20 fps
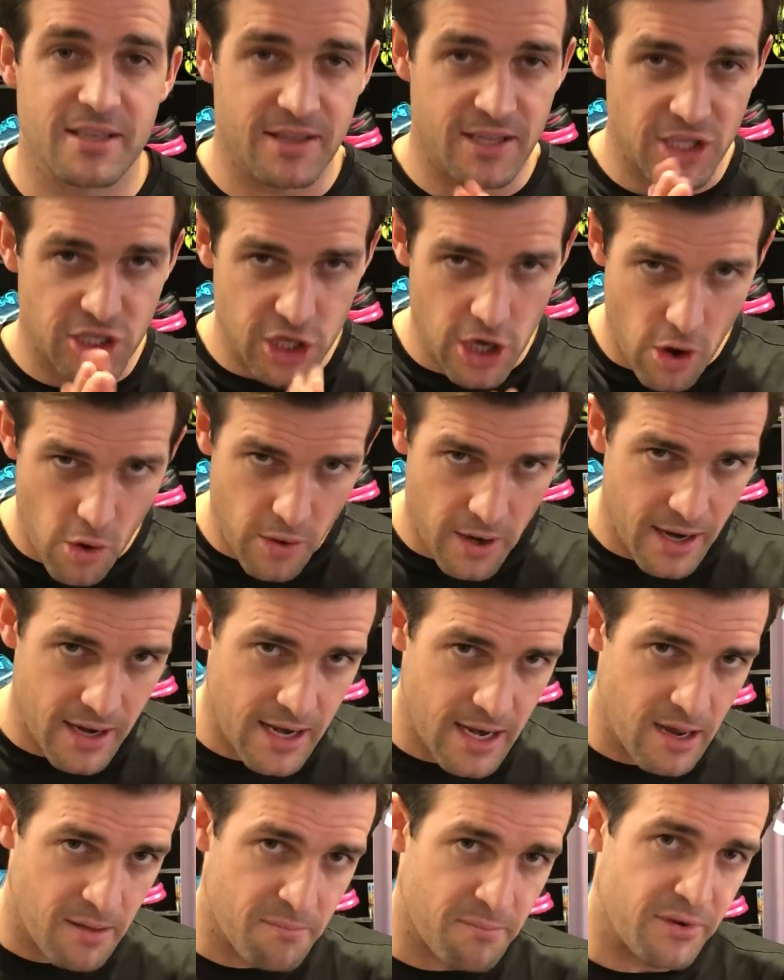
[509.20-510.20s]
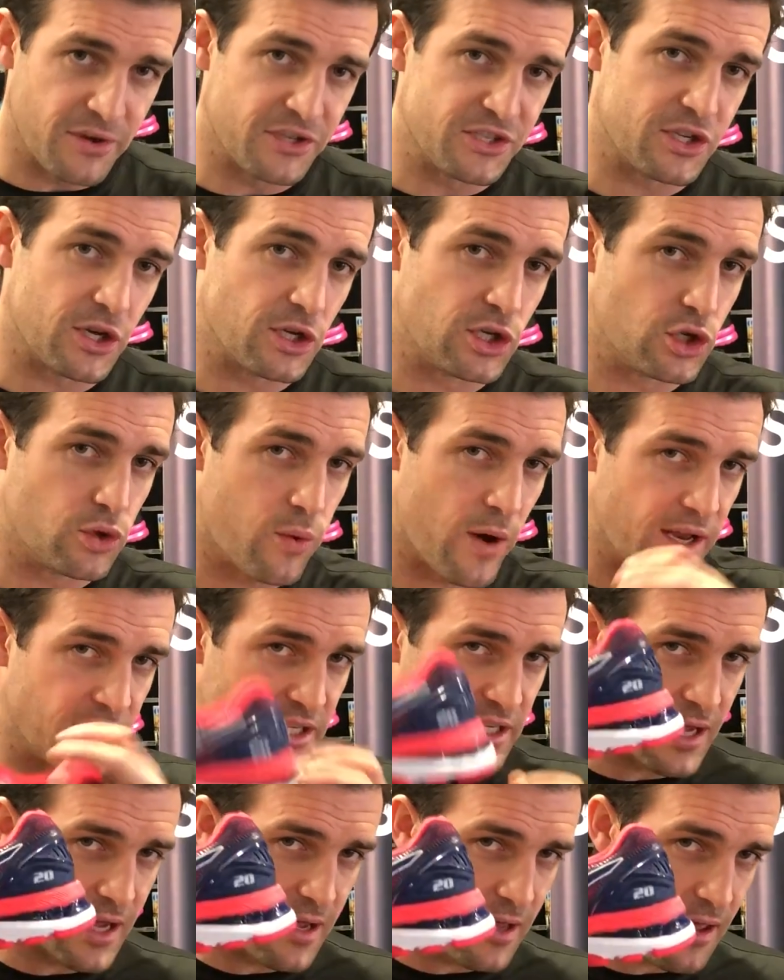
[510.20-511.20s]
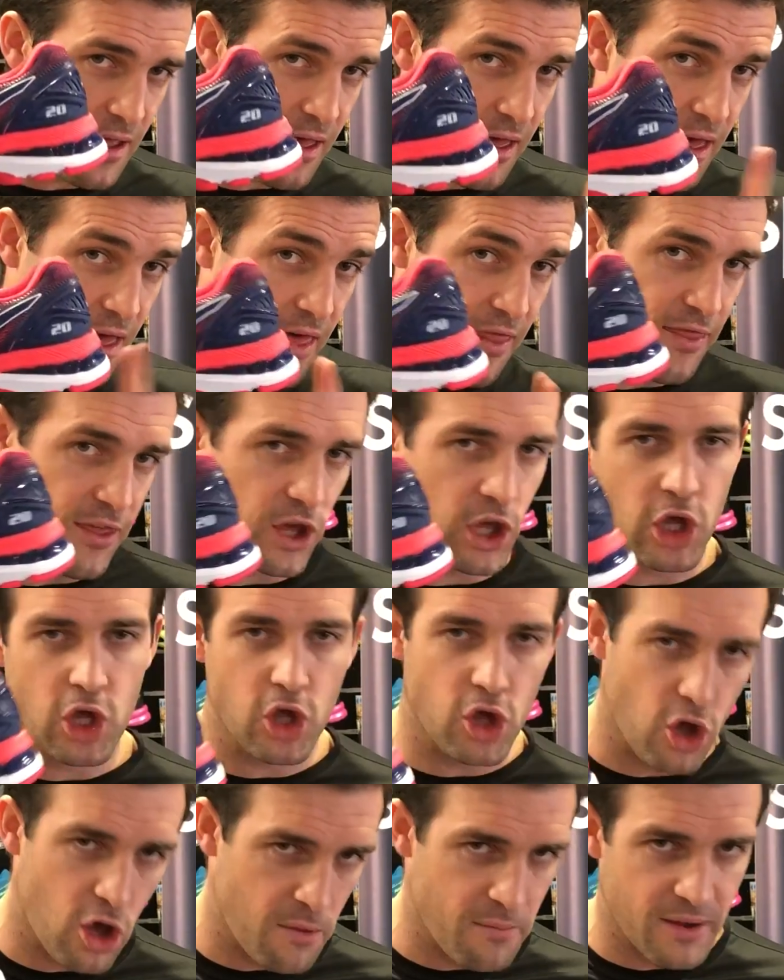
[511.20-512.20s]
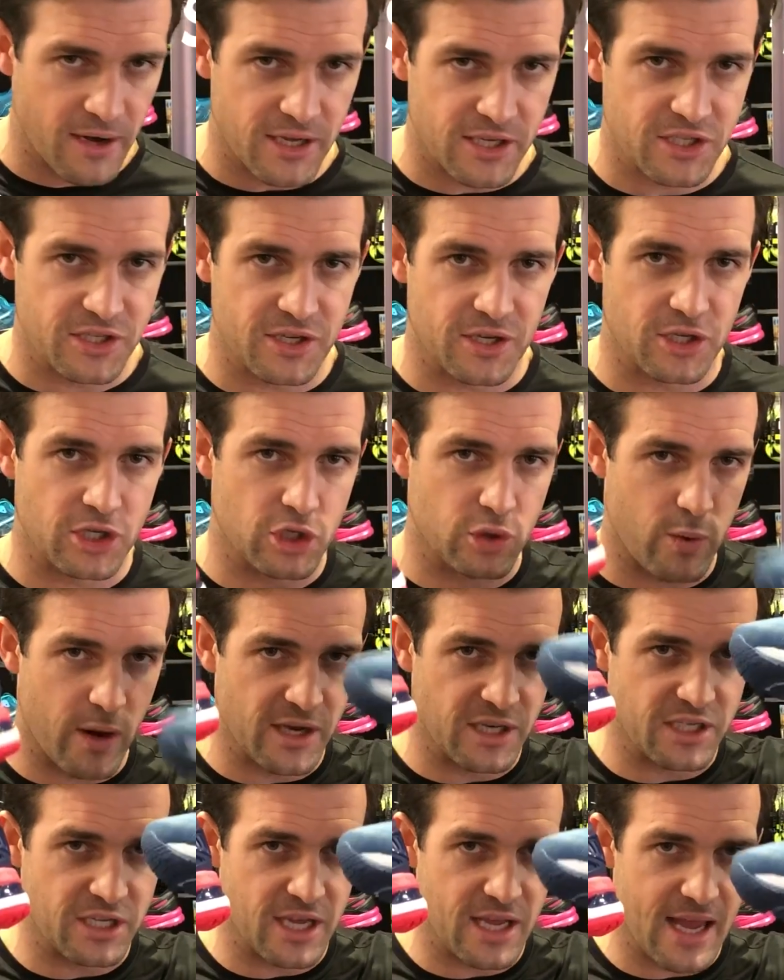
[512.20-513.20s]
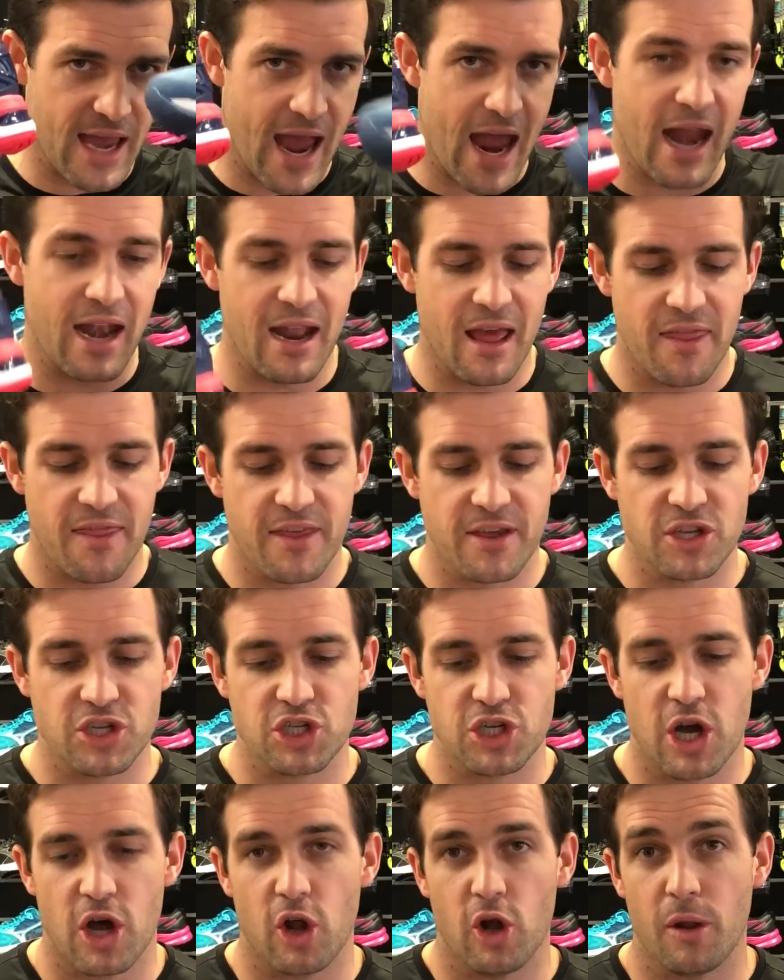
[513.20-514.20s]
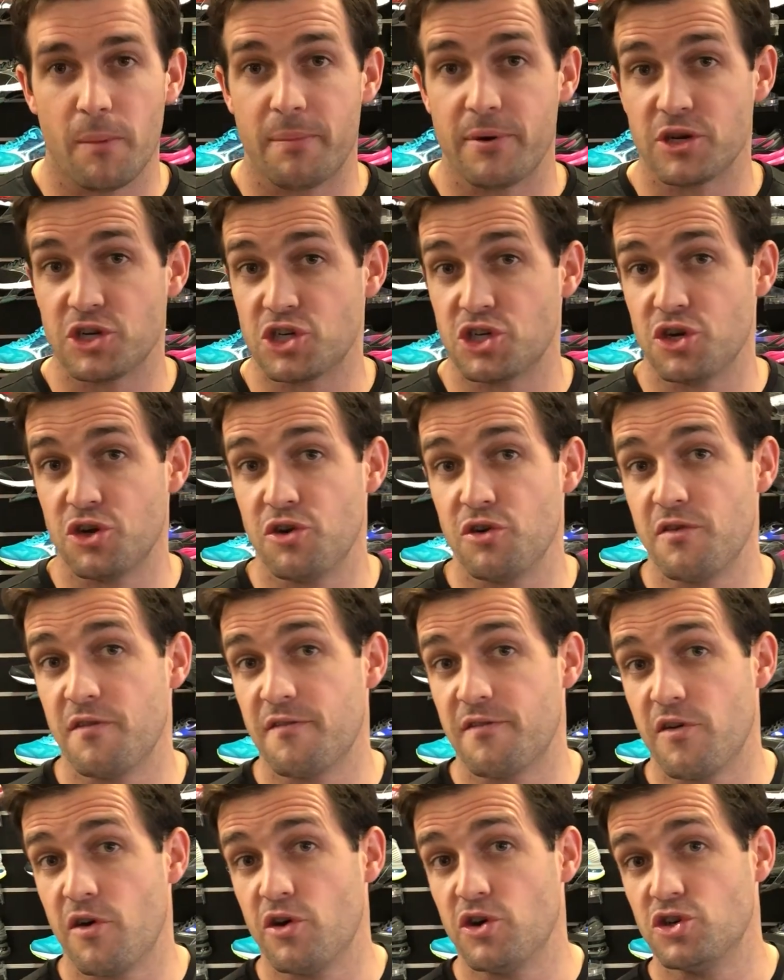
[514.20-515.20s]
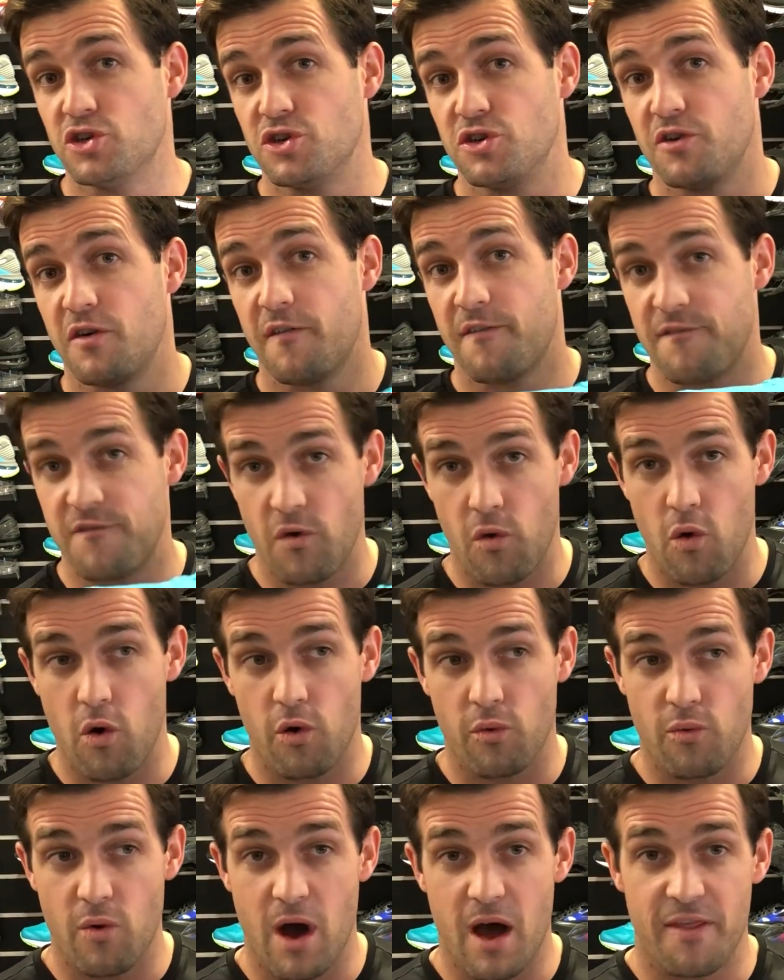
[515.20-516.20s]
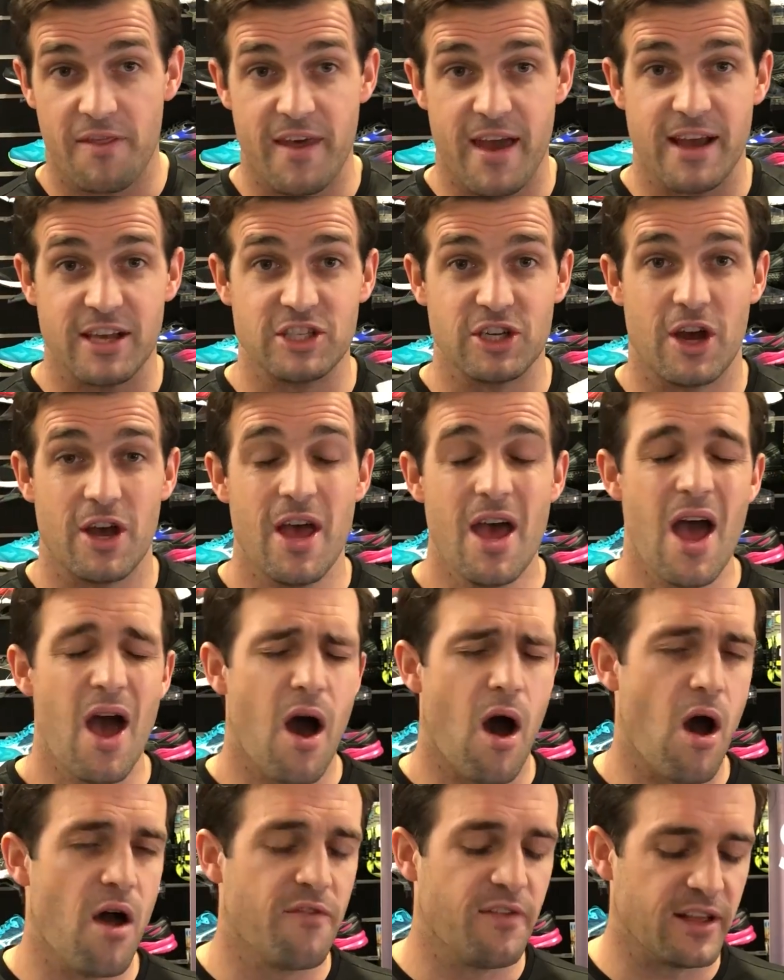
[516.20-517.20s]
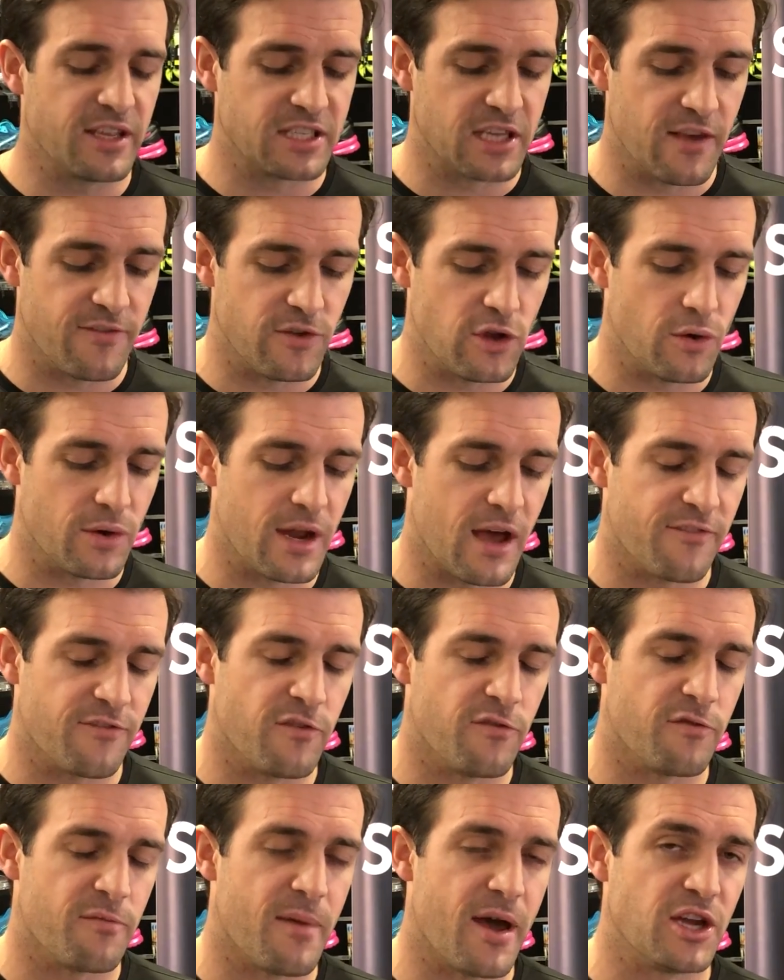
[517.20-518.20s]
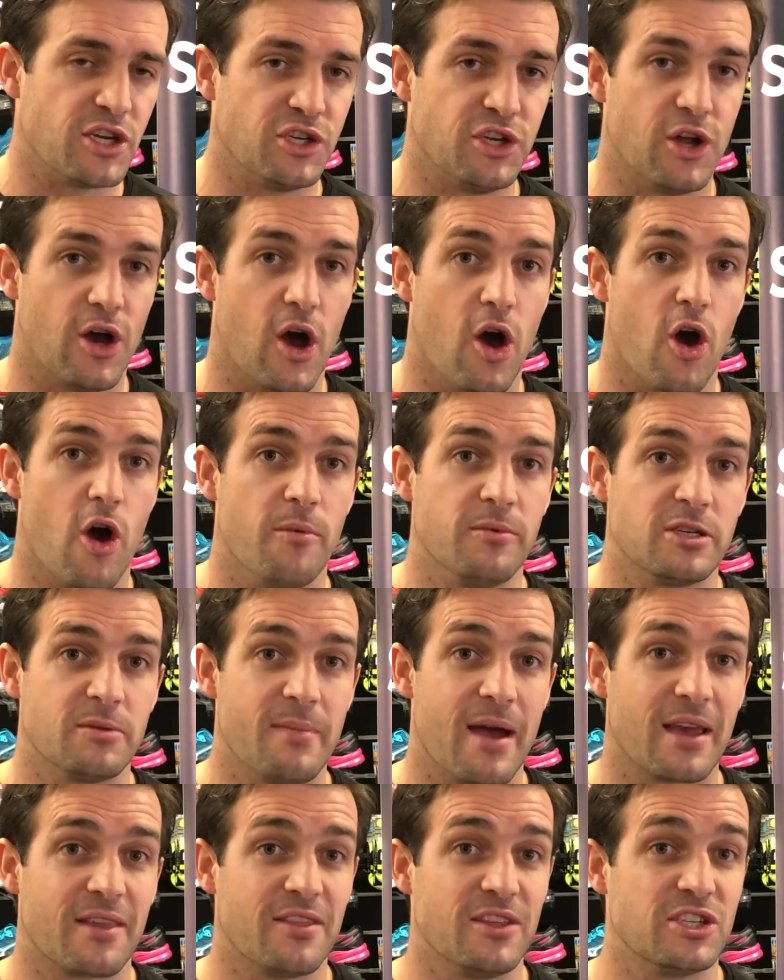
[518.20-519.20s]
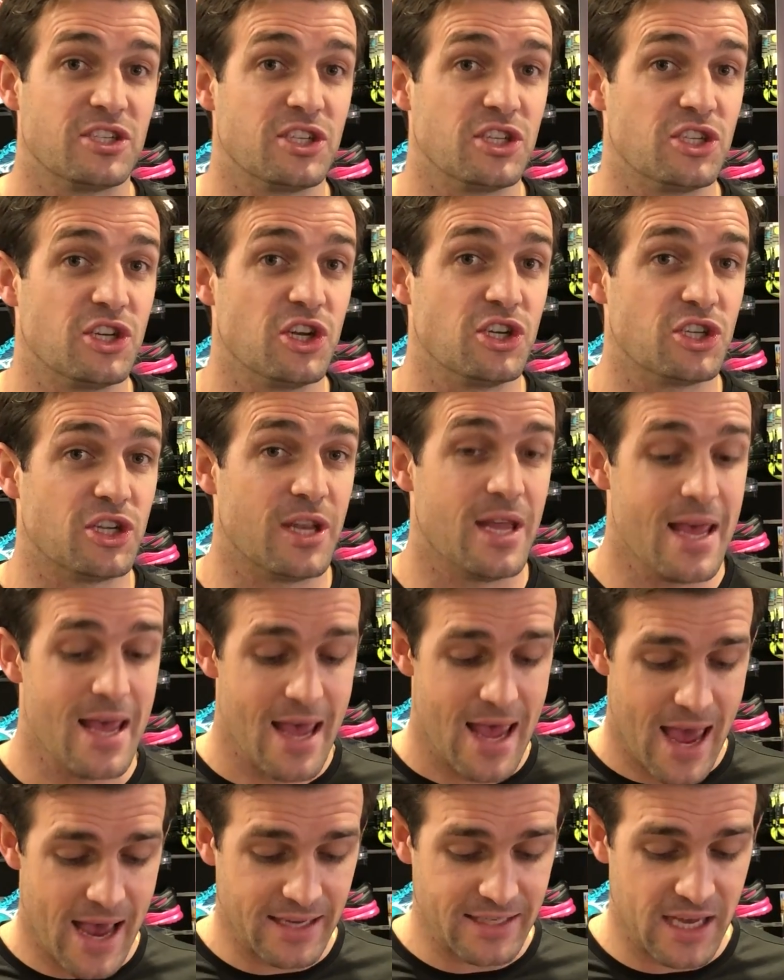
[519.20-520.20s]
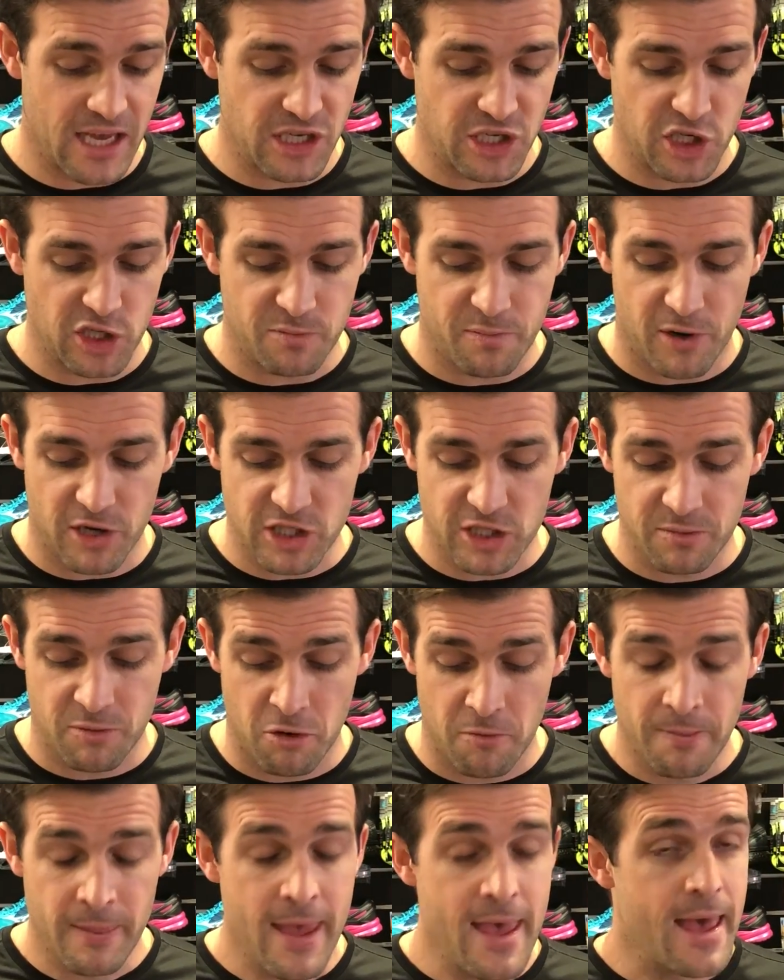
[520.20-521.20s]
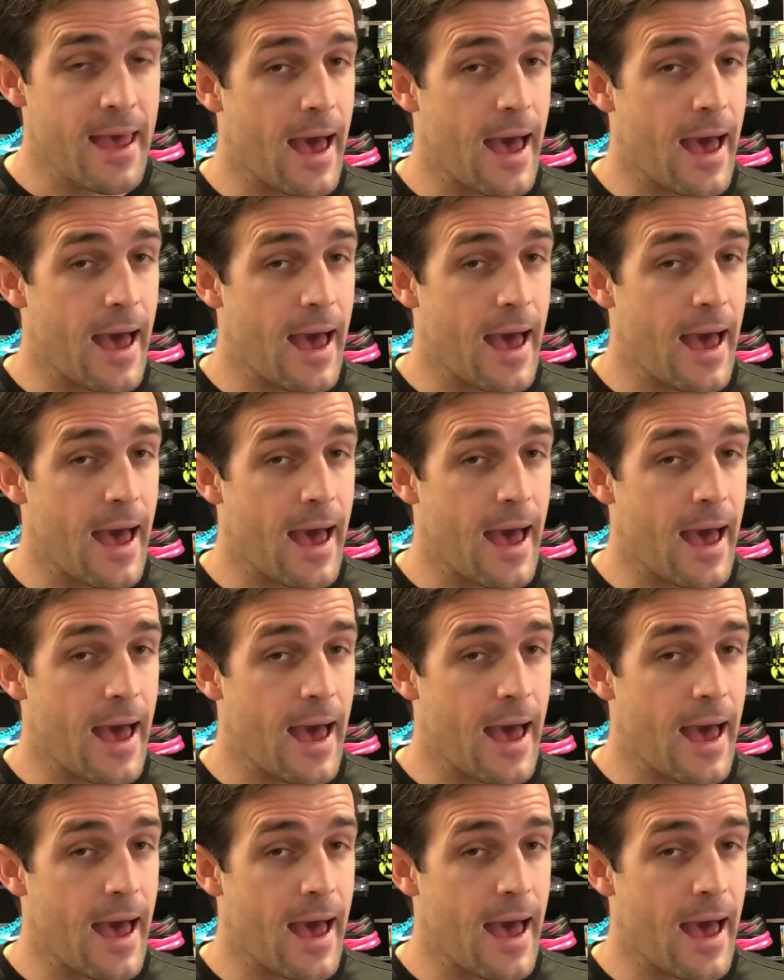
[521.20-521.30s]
The Gel Nimbus 20, the Cumulus 20, and the Gel Pursuit version 4 right there. So hopefully that's given you enough information at home to make this decision as easy as possible.